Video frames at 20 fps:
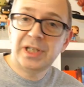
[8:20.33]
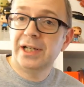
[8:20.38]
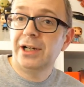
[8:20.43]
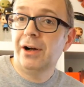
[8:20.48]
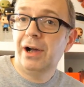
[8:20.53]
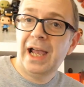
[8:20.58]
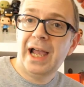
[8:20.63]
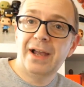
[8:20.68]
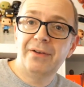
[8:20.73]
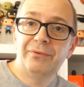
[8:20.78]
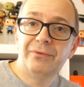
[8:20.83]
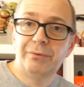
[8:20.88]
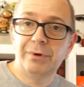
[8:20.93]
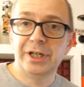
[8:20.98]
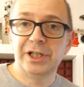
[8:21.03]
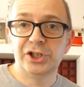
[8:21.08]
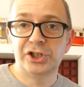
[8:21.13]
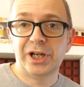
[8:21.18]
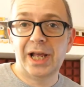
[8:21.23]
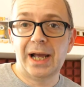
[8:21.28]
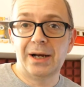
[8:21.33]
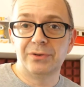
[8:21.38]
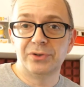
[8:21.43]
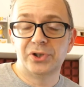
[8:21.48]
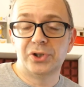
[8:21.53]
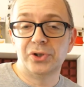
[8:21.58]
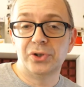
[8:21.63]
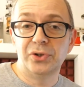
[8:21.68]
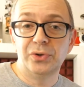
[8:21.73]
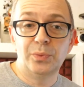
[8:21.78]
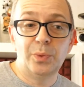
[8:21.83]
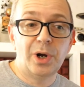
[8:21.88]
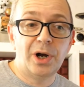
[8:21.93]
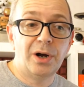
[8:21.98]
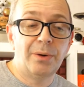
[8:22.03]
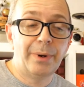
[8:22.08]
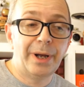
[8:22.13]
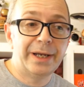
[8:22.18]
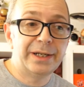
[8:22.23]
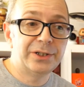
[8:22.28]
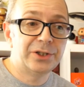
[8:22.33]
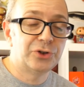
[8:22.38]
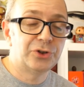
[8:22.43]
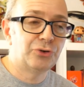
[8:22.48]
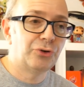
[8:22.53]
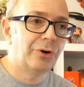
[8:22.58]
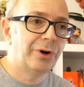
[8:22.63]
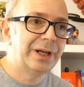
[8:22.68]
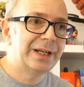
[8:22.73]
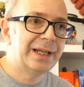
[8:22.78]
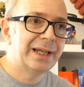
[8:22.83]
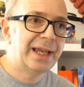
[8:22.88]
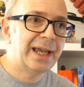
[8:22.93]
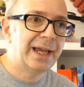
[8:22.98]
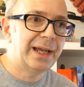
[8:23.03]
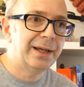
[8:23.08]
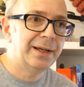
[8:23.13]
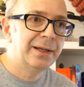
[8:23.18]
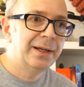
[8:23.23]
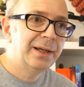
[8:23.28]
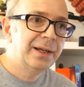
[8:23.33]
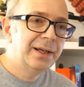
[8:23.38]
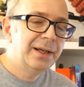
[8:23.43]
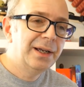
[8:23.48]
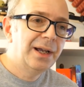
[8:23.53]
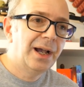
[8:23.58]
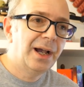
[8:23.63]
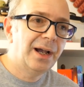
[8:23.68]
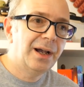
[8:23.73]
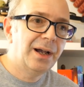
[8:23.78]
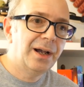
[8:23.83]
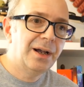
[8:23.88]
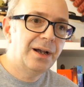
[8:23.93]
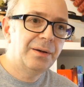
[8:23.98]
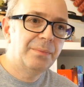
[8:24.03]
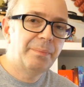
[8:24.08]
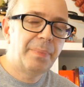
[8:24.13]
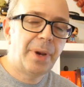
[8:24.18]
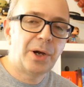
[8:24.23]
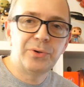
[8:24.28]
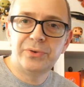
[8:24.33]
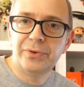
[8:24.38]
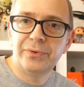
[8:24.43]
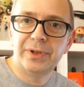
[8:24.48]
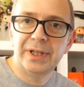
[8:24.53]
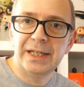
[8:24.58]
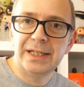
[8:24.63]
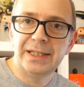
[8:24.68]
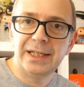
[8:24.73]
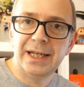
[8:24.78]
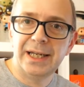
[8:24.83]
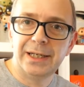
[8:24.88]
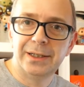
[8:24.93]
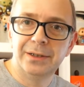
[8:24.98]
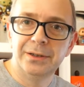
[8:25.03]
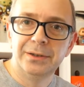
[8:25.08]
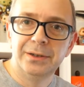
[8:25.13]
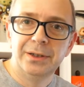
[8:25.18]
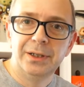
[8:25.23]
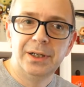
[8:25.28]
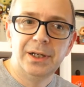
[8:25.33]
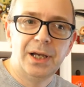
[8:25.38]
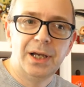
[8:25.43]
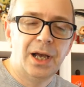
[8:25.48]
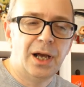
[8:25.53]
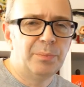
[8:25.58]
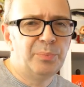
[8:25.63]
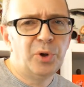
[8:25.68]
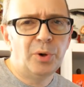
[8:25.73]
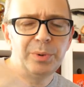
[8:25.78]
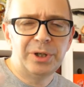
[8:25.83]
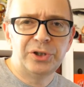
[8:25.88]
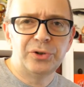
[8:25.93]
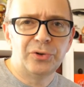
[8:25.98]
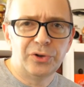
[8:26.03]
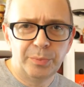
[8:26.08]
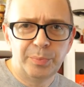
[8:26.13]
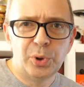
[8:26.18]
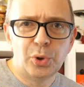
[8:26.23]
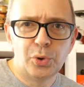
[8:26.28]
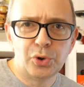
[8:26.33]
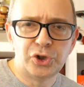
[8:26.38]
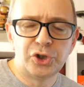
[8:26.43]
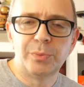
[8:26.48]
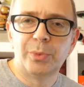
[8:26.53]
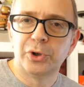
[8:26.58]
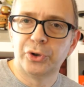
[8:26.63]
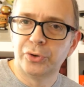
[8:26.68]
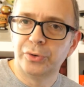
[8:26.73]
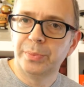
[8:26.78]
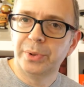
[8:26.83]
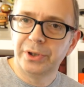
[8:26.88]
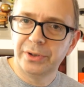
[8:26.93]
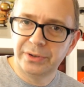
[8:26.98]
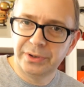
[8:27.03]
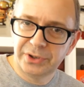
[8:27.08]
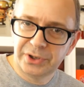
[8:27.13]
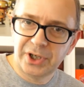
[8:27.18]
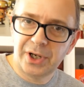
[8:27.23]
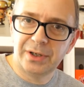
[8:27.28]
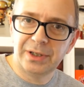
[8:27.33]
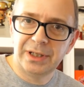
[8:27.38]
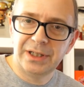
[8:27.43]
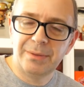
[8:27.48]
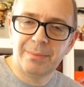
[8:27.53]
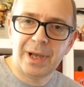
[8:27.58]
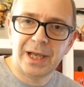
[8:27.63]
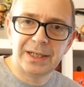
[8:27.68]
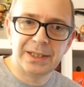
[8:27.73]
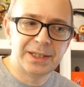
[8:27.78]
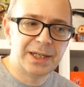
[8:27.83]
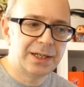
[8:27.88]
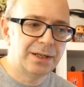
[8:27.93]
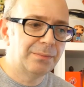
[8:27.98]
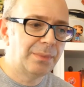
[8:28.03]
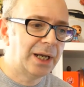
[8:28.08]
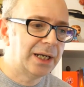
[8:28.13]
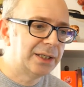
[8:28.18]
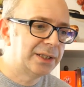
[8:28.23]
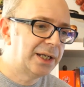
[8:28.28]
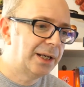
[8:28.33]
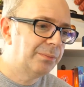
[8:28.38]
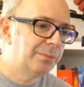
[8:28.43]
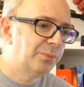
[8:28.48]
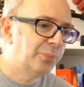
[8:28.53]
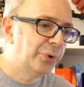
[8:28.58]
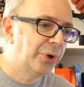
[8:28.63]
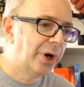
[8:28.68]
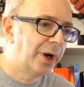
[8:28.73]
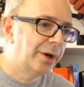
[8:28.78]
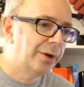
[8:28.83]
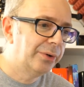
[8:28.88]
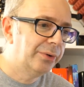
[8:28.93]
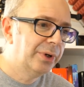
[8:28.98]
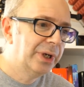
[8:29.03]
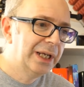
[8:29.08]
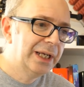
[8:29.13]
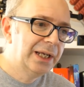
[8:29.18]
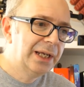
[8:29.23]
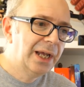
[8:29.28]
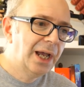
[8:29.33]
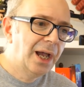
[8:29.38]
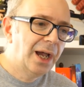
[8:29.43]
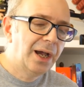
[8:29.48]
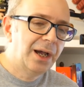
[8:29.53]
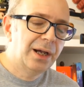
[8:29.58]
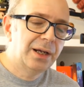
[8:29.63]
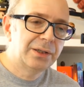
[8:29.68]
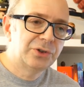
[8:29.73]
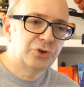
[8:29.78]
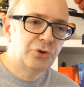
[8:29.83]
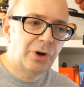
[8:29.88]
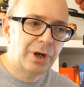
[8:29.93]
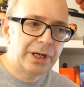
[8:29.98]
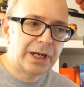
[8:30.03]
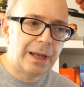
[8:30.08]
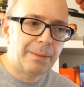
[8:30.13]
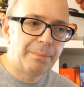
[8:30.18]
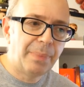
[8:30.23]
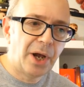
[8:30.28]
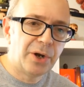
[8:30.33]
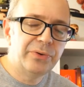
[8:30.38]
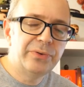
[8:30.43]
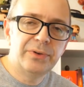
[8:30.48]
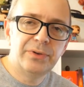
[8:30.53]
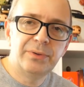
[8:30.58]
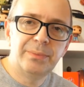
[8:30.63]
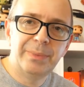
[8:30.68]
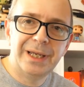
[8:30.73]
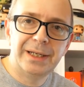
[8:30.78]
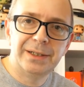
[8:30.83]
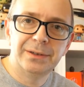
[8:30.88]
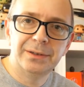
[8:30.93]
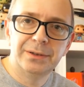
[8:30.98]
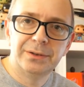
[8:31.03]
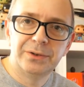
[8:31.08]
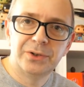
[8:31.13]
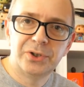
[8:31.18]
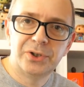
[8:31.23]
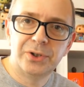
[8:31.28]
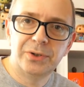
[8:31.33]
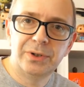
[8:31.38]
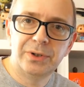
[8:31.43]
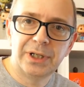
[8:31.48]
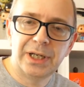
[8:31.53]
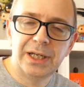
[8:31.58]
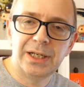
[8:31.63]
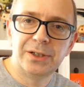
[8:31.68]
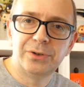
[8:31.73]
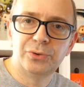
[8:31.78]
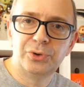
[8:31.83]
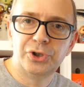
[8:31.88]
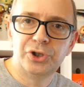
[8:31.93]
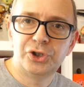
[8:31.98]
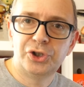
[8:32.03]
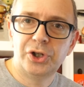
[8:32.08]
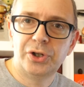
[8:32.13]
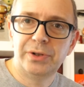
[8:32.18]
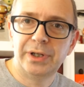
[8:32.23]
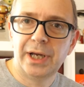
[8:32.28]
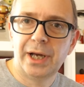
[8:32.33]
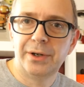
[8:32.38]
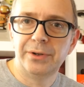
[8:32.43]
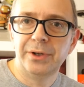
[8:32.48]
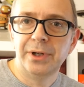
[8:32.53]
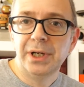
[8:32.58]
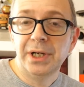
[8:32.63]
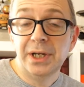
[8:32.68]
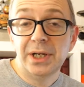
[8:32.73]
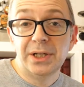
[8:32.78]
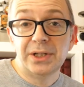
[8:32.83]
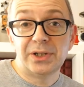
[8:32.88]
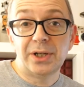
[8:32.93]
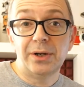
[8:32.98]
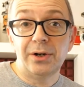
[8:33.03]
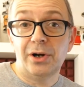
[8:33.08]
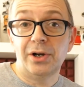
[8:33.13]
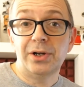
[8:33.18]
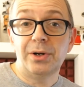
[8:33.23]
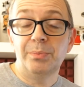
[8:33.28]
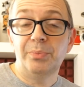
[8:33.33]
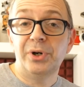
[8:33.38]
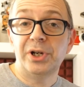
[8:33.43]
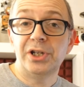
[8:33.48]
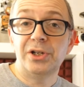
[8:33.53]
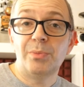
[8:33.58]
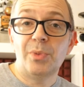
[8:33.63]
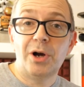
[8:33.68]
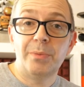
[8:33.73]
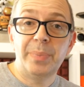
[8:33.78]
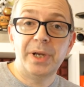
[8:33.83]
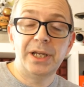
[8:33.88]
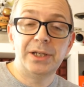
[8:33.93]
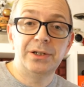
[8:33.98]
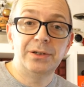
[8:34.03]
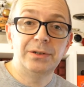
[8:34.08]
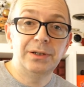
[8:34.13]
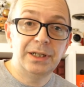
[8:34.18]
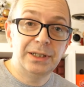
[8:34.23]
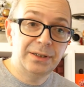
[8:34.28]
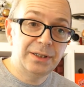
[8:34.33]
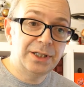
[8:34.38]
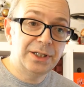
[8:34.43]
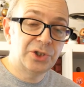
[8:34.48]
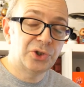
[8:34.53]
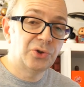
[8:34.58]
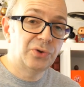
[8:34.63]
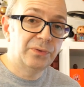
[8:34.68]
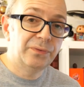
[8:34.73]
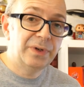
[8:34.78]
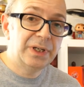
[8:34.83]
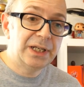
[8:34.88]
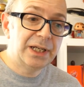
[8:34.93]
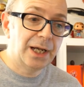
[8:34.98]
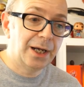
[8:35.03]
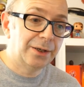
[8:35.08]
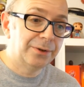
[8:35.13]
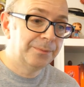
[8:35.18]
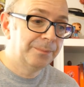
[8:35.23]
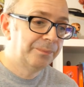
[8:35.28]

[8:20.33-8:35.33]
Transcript: I have reached out to Huawei to try and get uh, both of these in. Uh, probably not the Porsche model, but certainly the Mate ten and Mate ten Pro. Uh, try and get both of them in to the Geekanoid studio so that I can bring you my opinion in this sort of video.